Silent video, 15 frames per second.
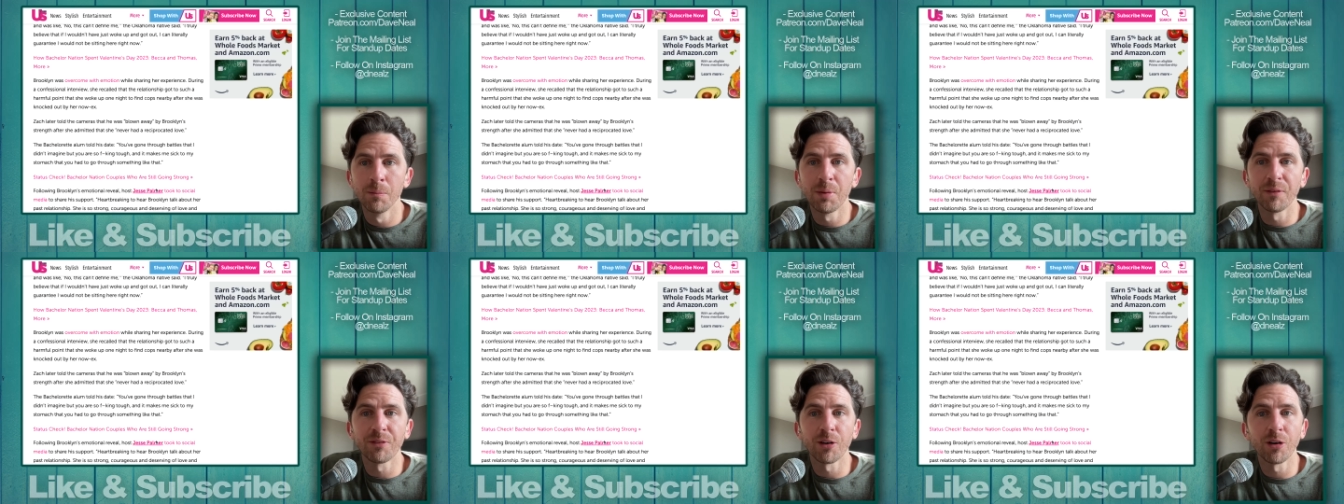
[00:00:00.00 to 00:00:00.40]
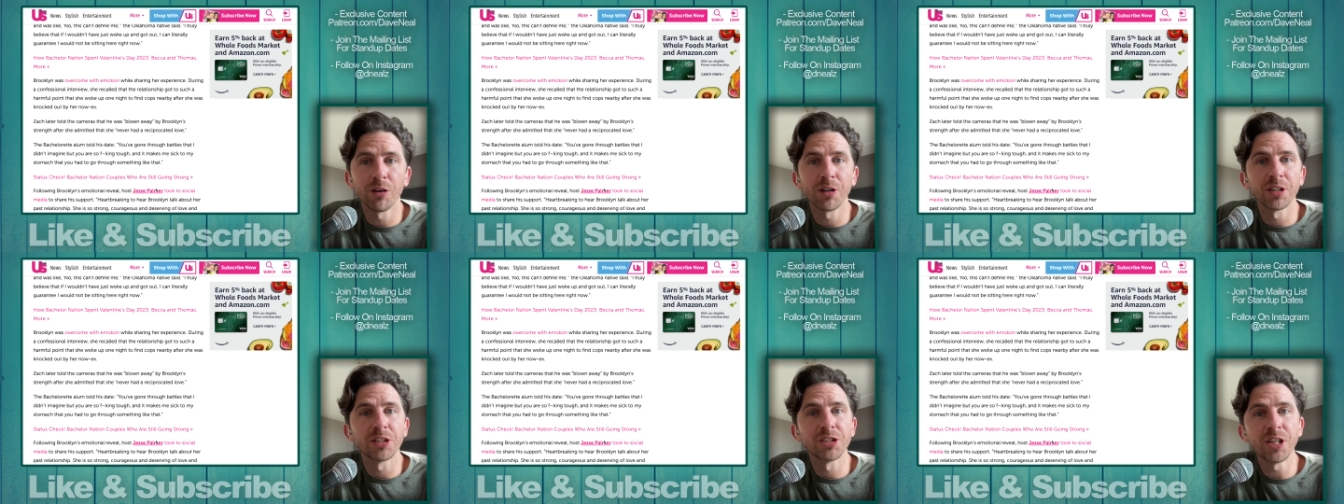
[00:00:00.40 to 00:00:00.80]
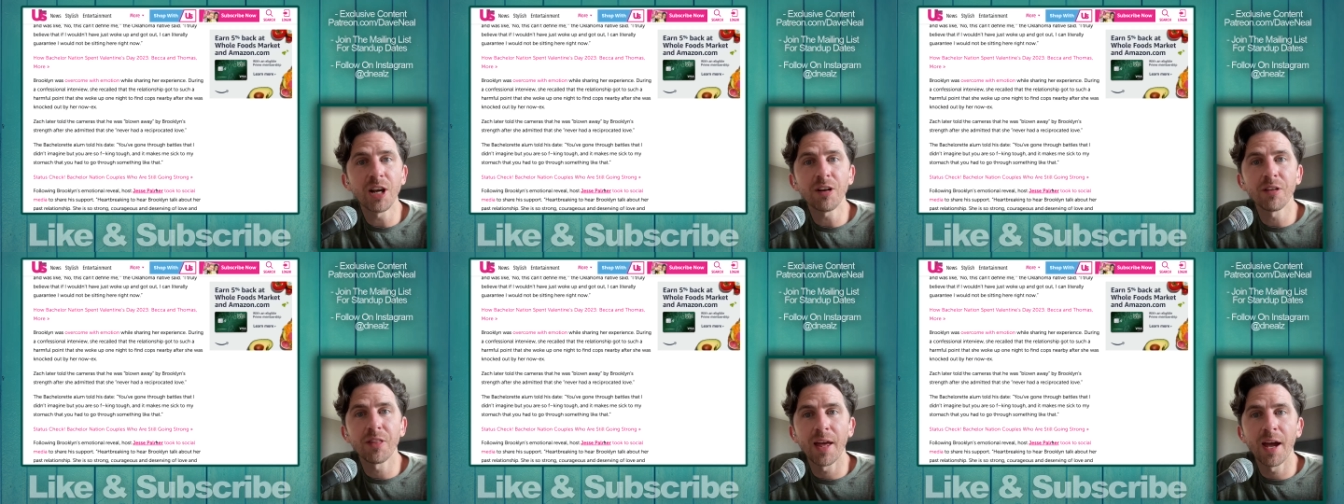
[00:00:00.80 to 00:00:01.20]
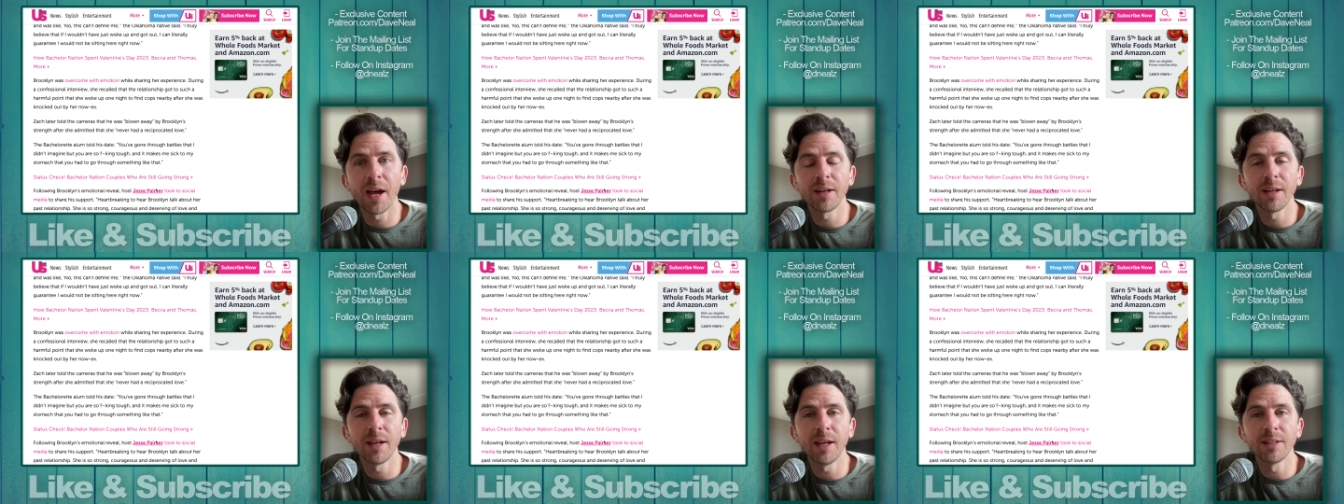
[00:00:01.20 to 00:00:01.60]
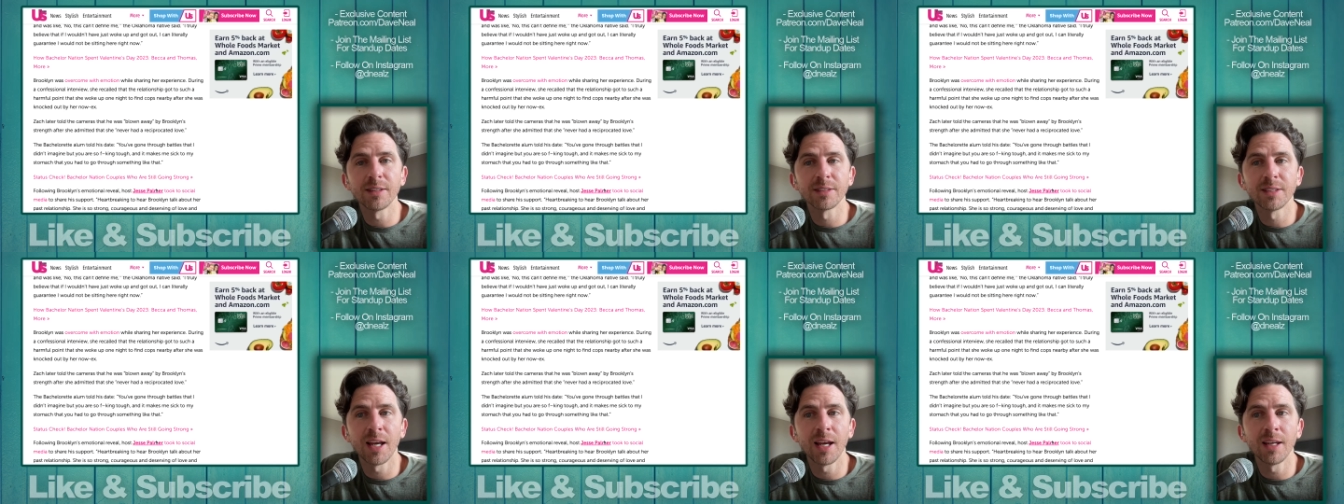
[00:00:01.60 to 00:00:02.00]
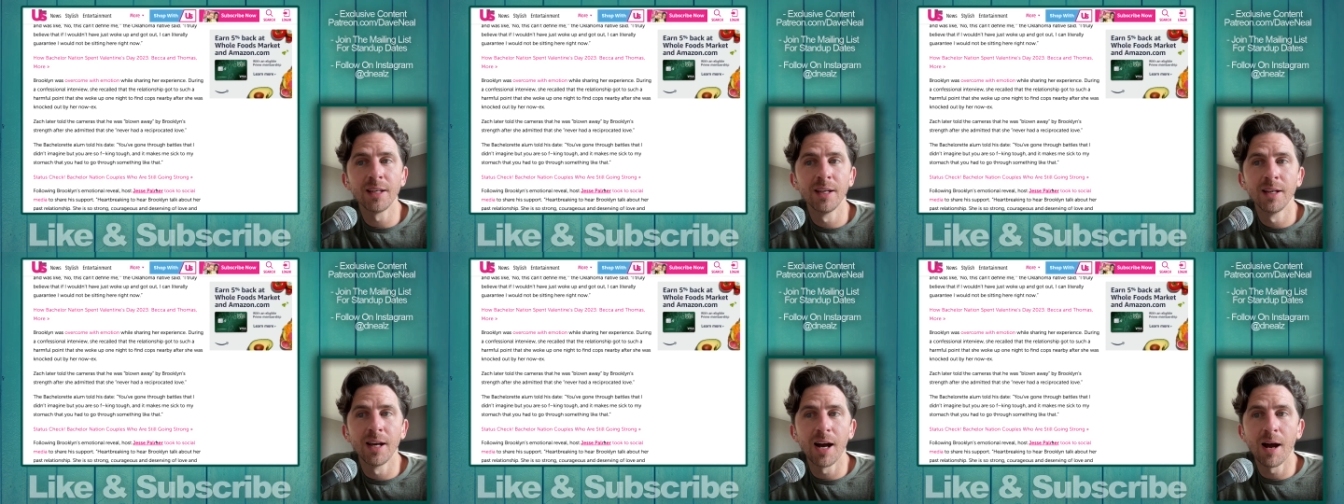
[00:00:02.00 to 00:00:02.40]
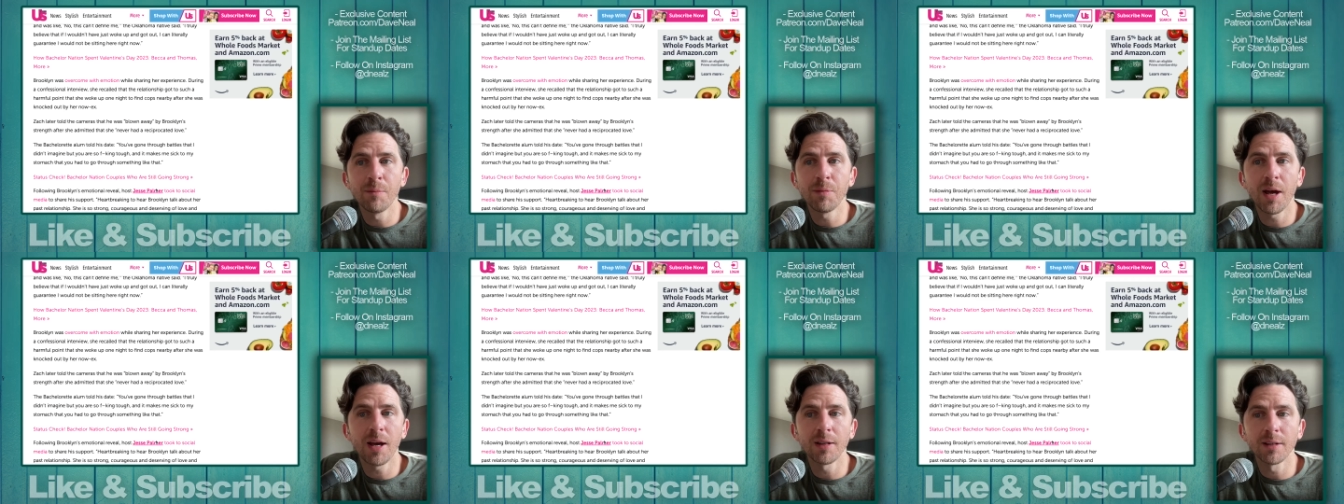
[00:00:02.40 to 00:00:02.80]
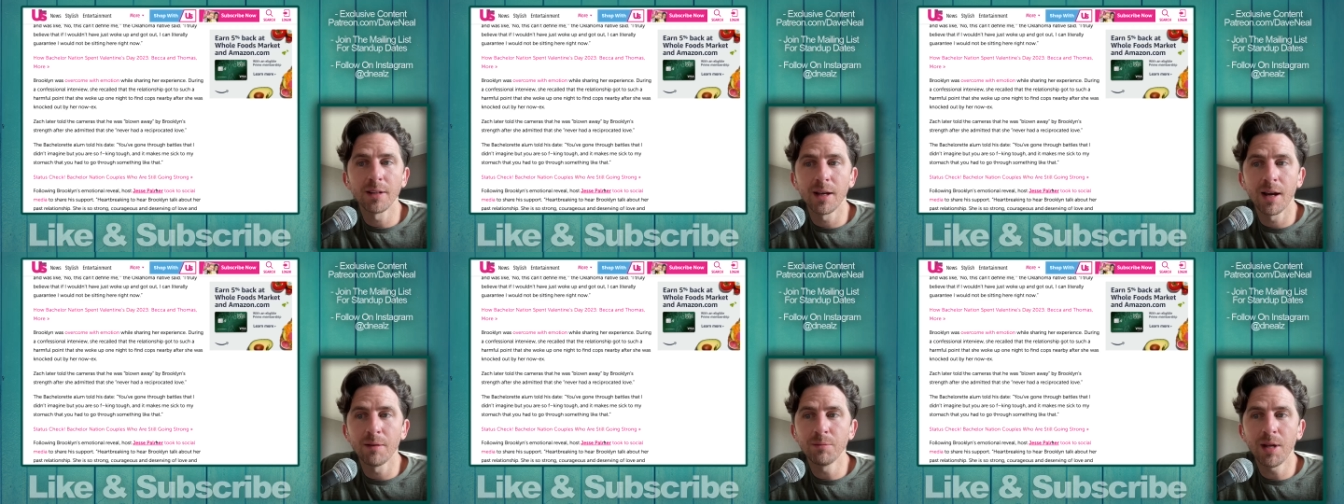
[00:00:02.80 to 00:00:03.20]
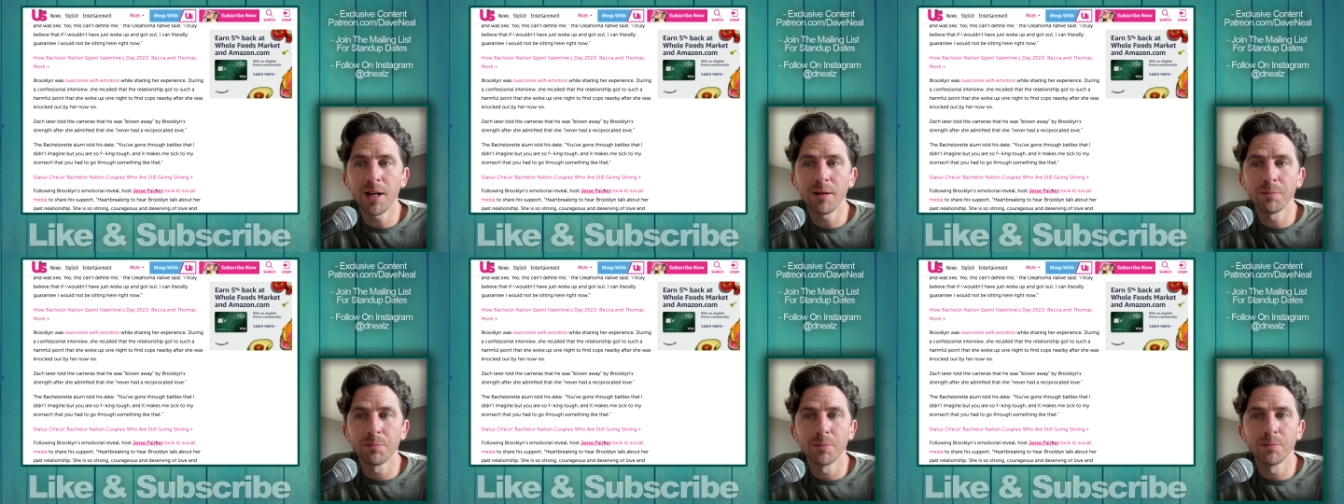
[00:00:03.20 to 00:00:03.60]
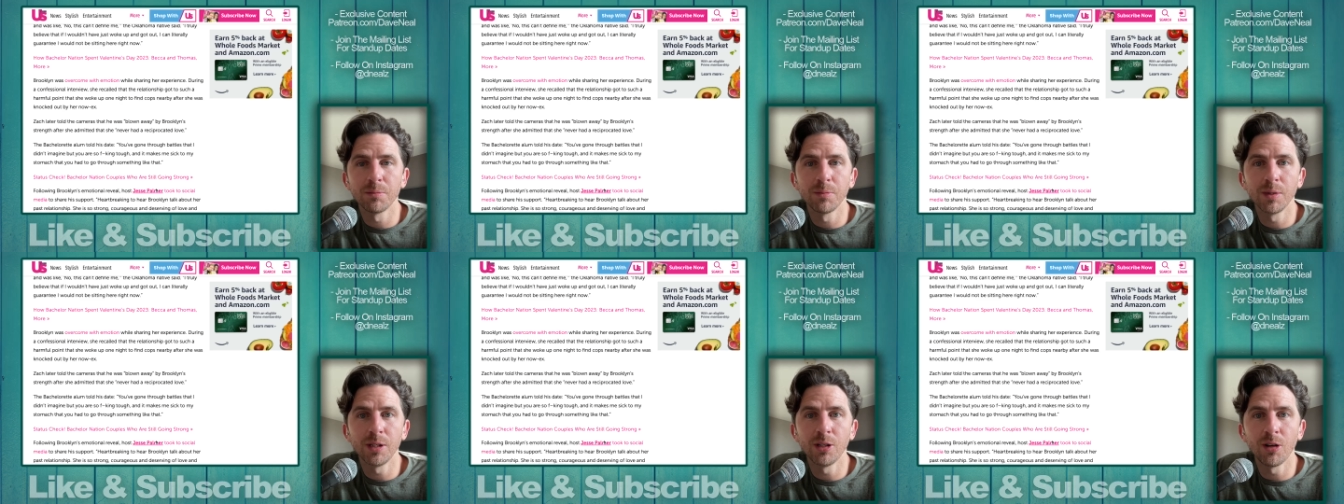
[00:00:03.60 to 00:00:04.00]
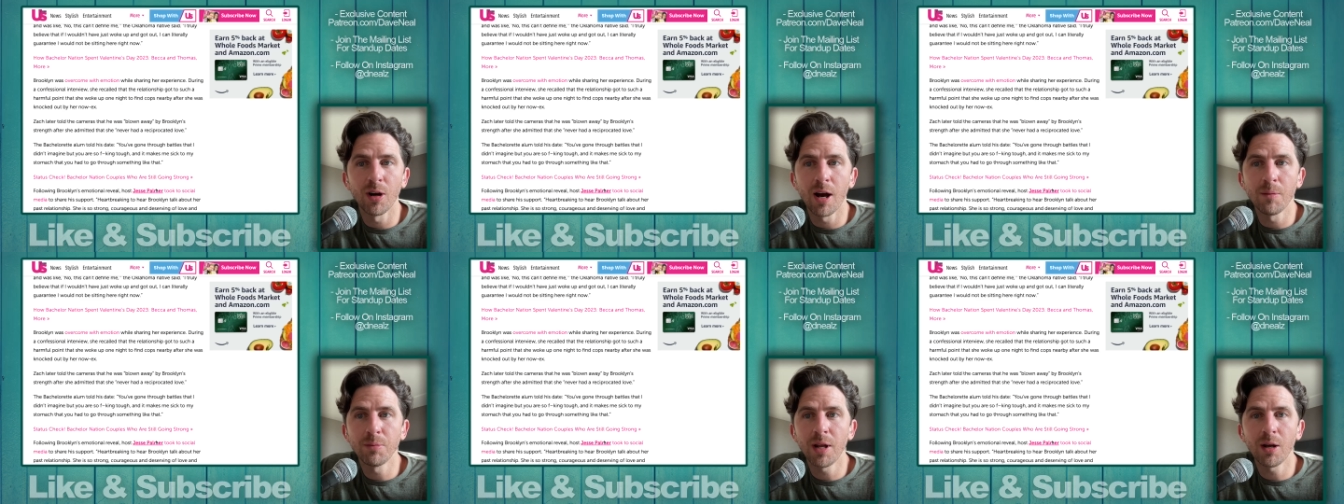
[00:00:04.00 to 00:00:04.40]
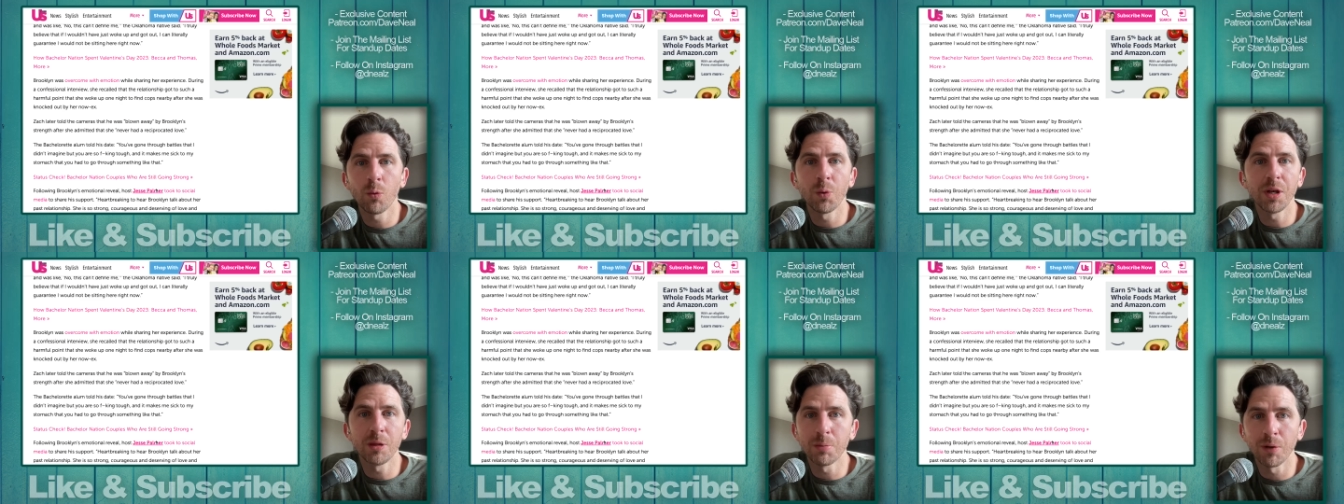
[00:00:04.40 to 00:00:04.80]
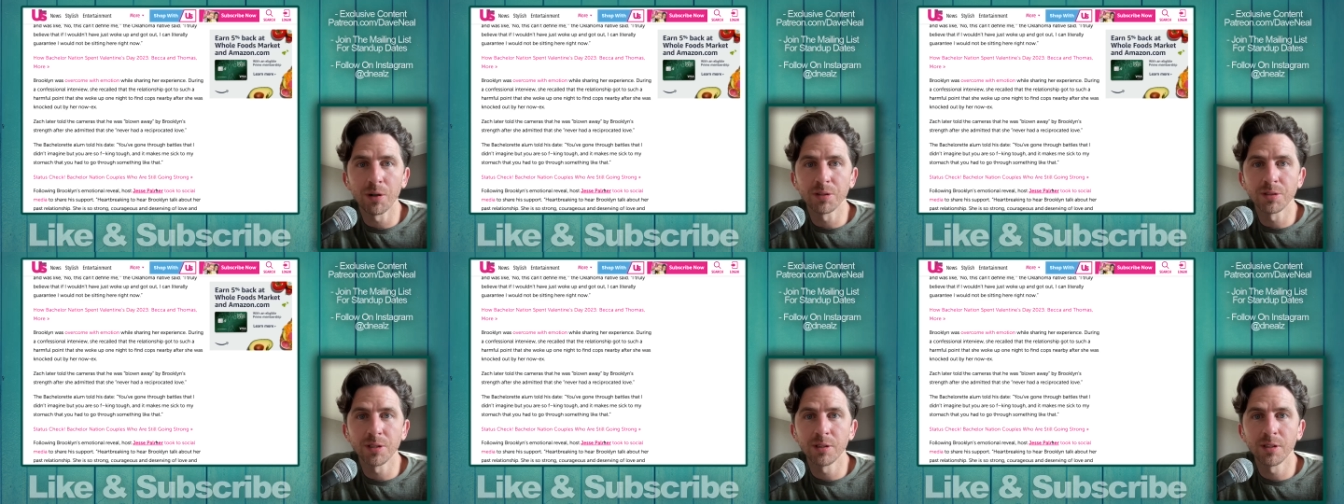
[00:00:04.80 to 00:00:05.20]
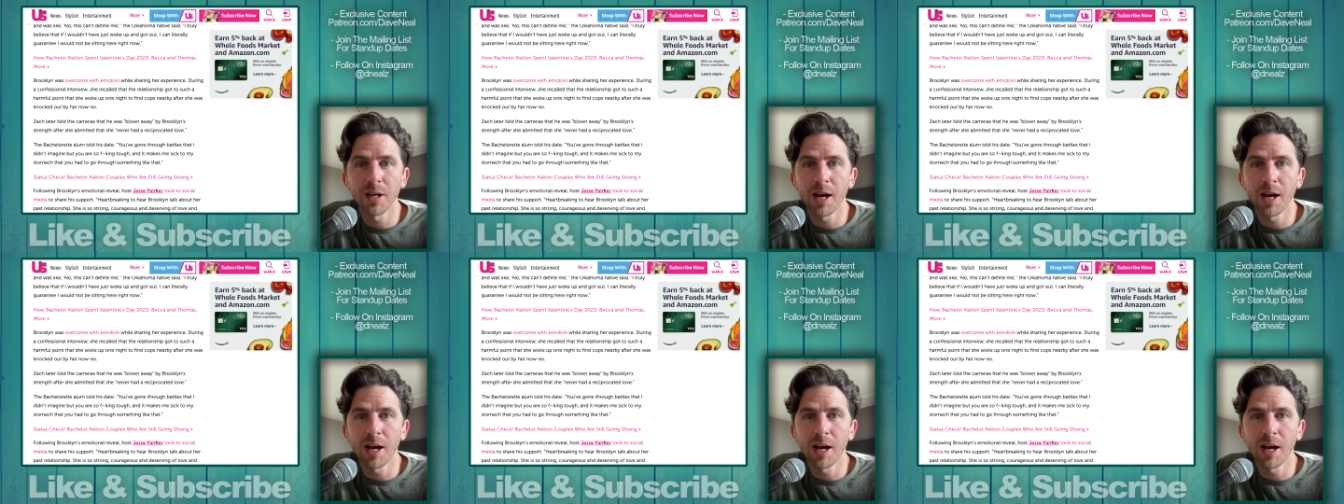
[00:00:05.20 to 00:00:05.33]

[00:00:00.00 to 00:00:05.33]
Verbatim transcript: but for her to share that and to say I'm not I'm not a you know, I'm not a weak person.